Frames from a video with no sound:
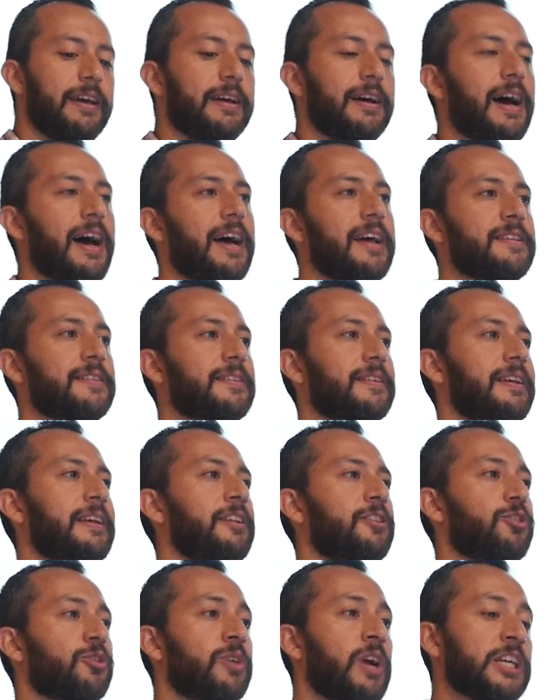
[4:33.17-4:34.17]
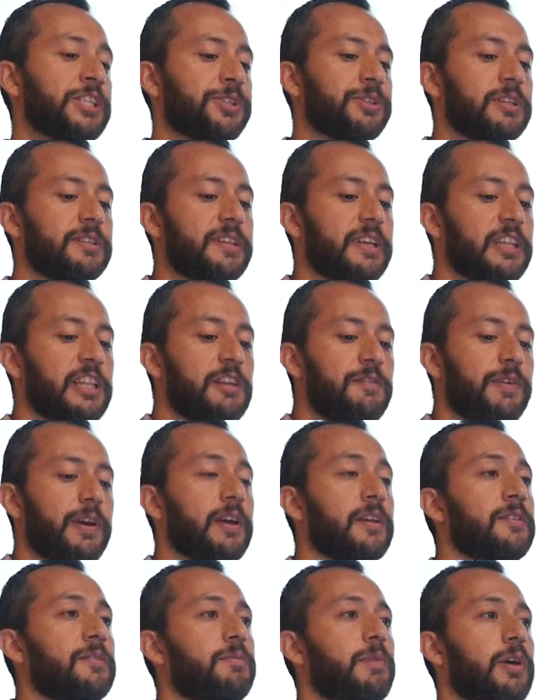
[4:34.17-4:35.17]
has international
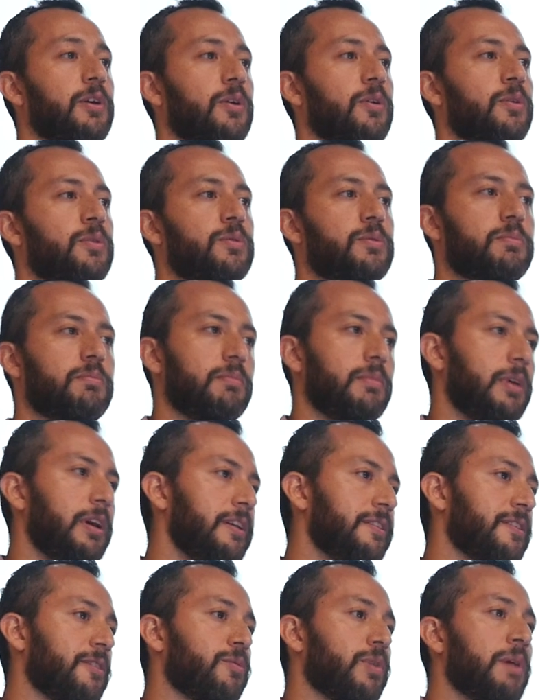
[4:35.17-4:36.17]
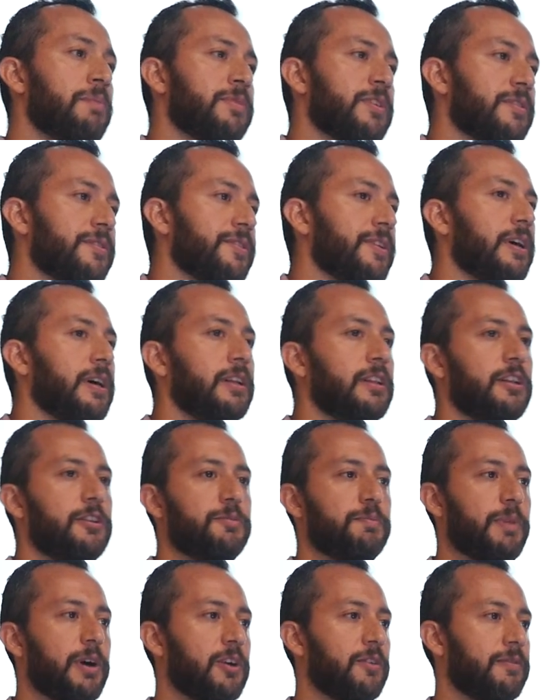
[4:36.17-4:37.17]
significance because it's a Ramsar site, it's
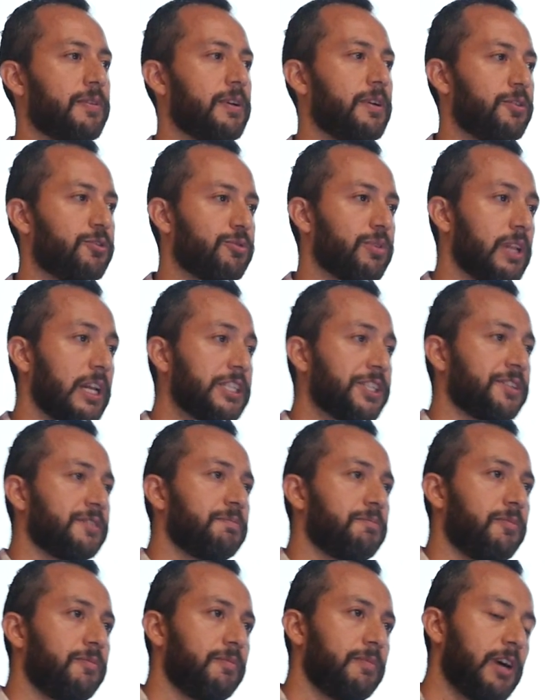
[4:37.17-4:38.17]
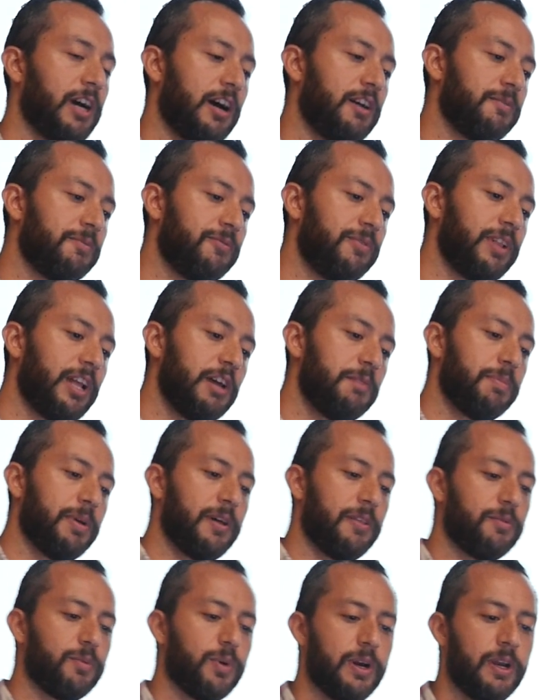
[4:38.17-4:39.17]
part of the Australasian flight
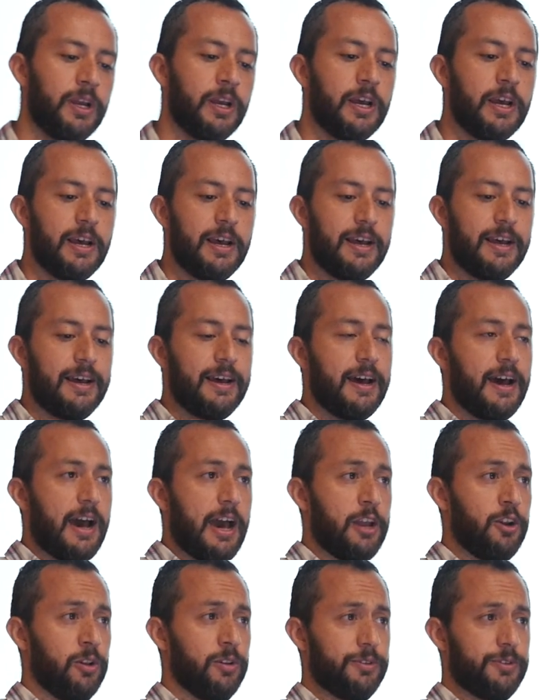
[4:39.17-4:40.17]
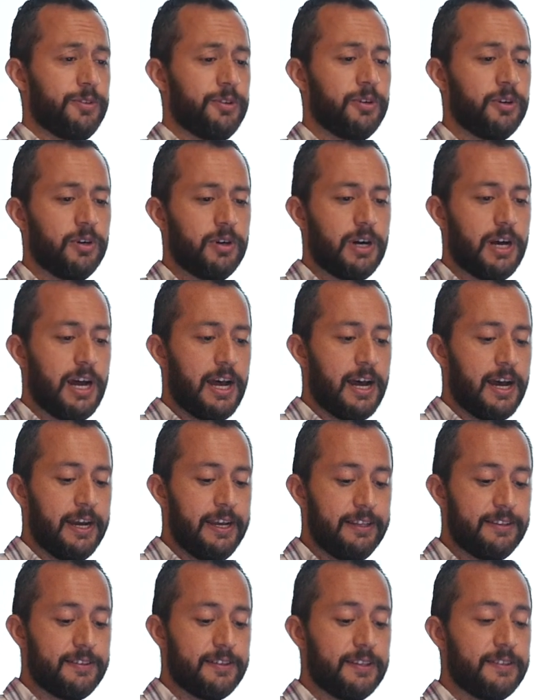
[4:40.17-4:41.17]
pathway, and also
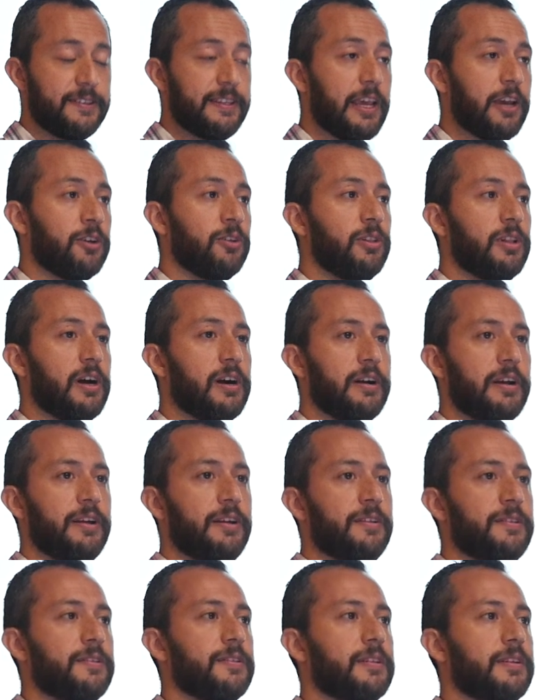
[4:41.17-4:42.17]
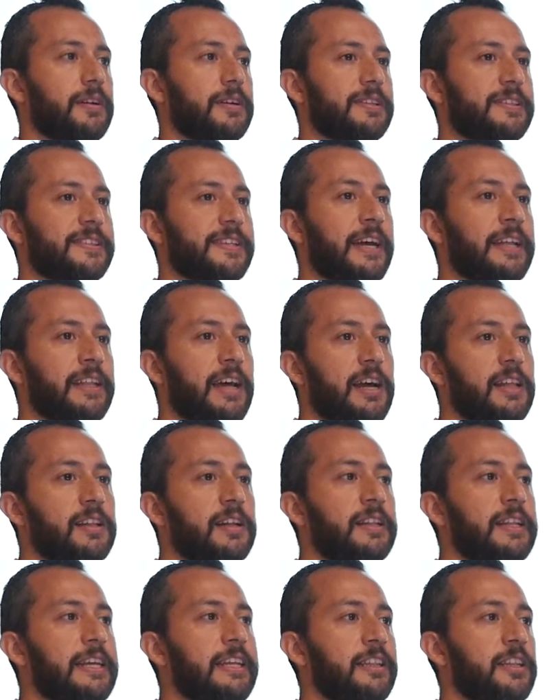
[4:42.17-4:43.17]
it's the second largest sand
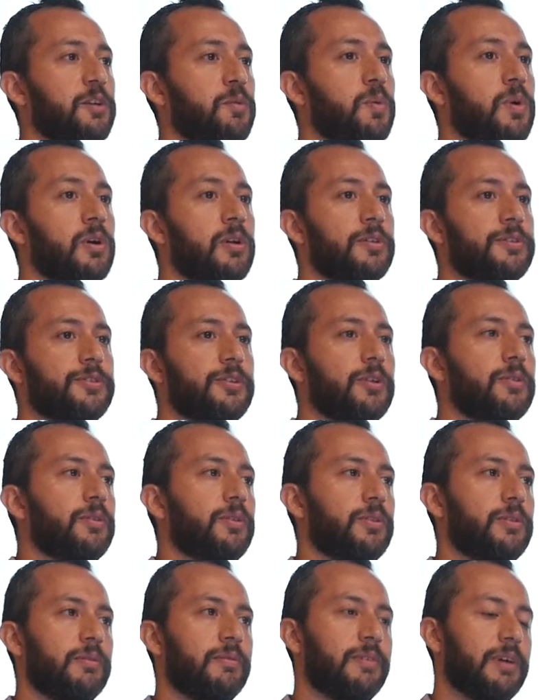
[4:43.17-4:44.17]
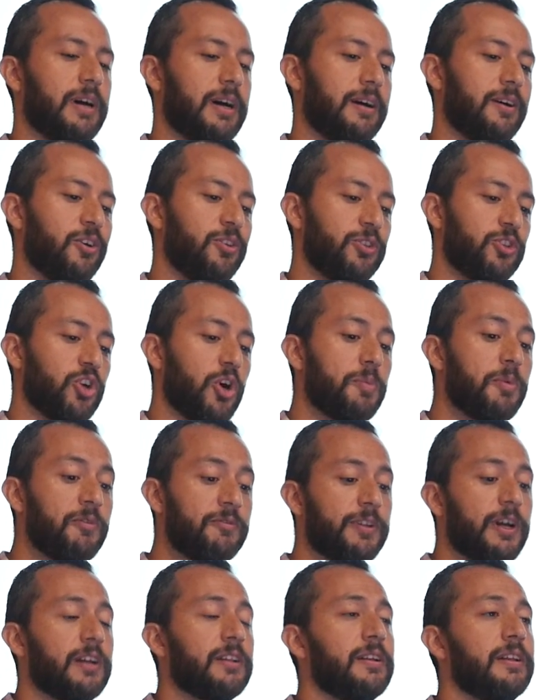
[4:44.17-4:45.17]
island in the world. So on top
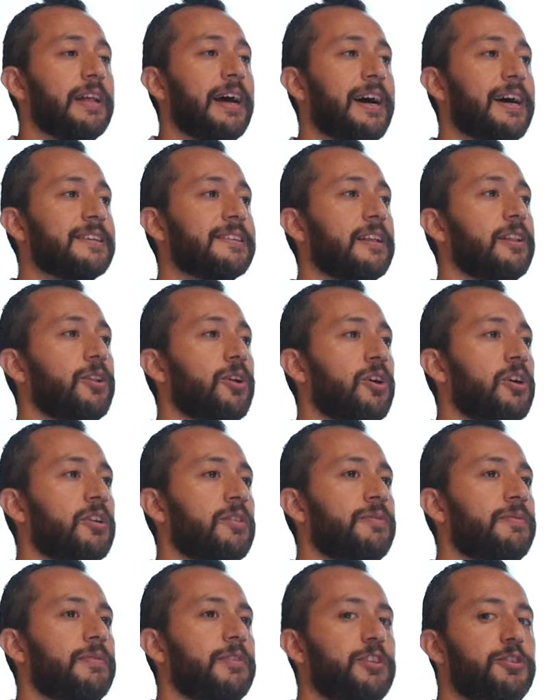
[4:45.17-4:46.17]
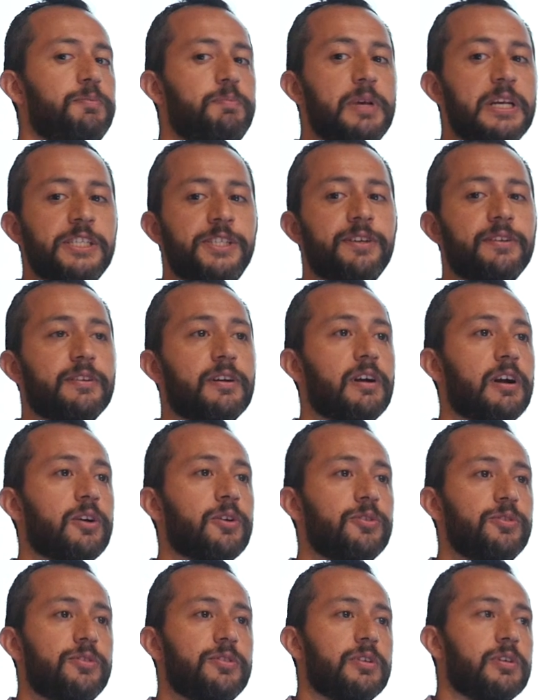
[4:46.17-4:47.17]
of that, it has a lot of species that are
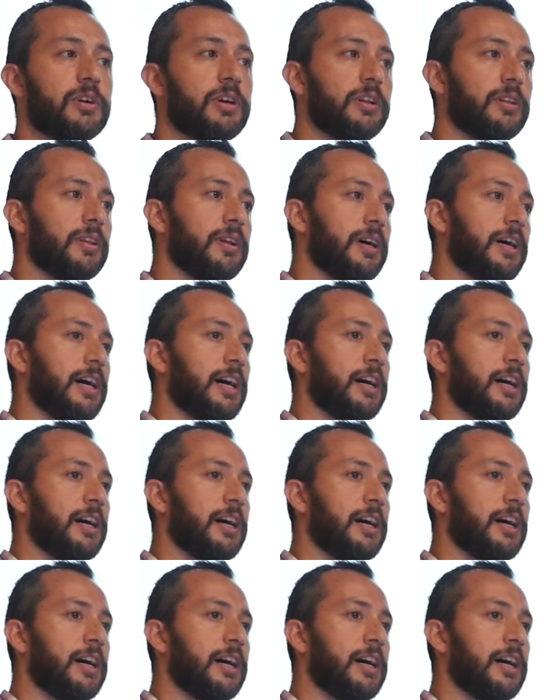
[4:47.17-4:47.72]
considered,